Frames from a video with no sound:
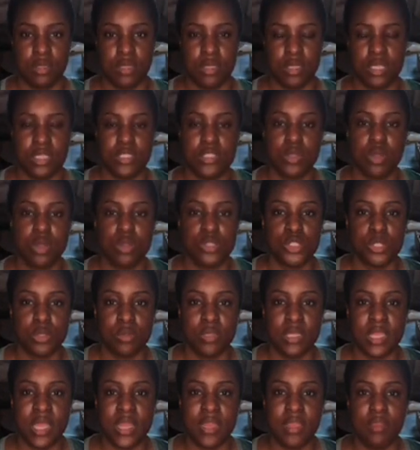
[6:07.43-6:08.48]
It's also
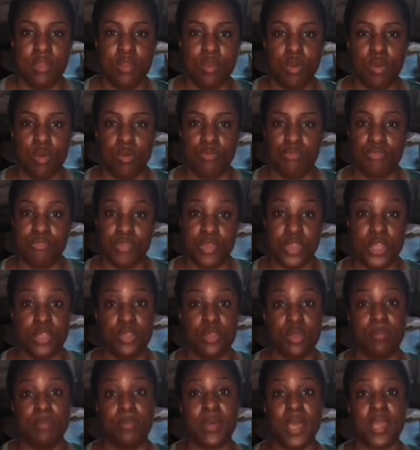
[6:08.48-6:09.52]
letting go, freeing your
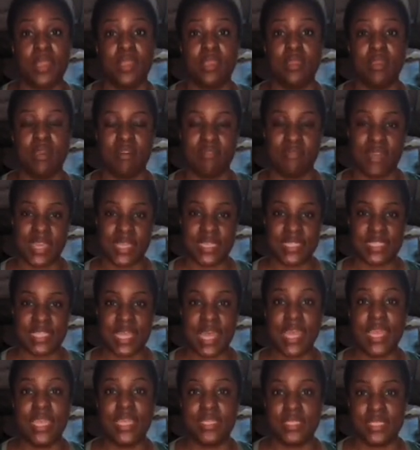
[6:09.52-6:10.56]
body of
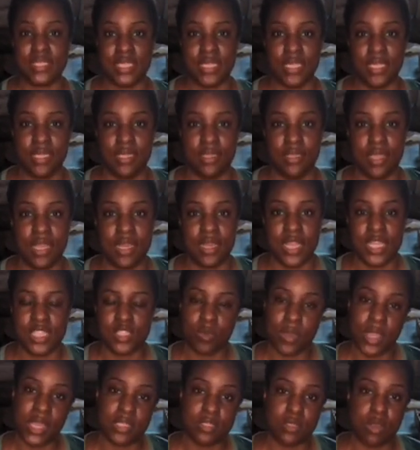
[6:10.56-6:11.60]
anxiety. And that's
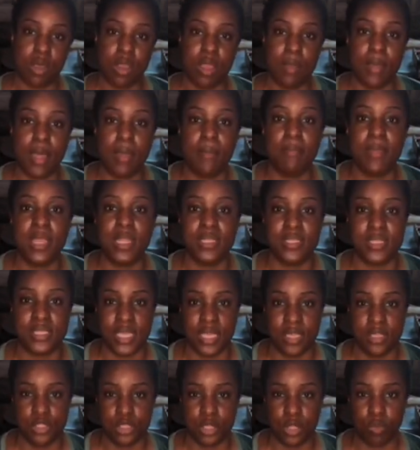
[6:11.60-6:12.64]
why I talk about
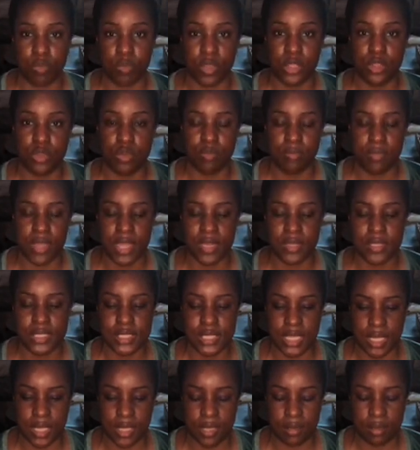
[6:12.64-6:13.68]
meditation. When you
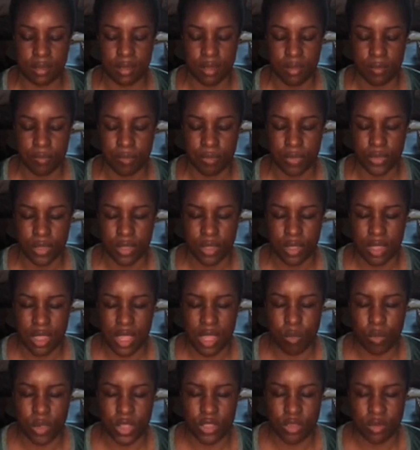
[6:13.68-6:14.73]
meditate and
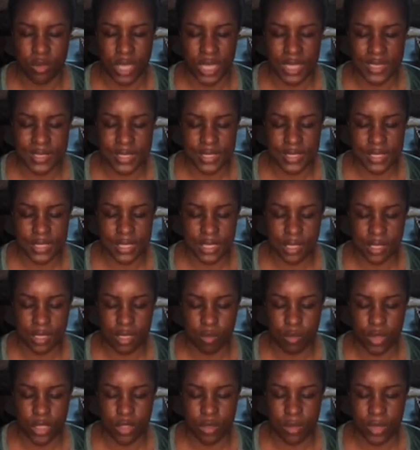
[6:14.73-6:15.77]
when you get still, and
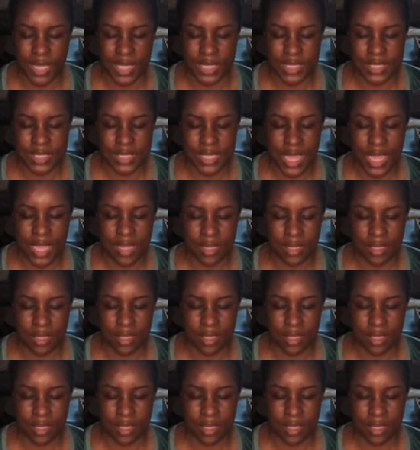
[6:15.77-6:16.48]
when you get silent,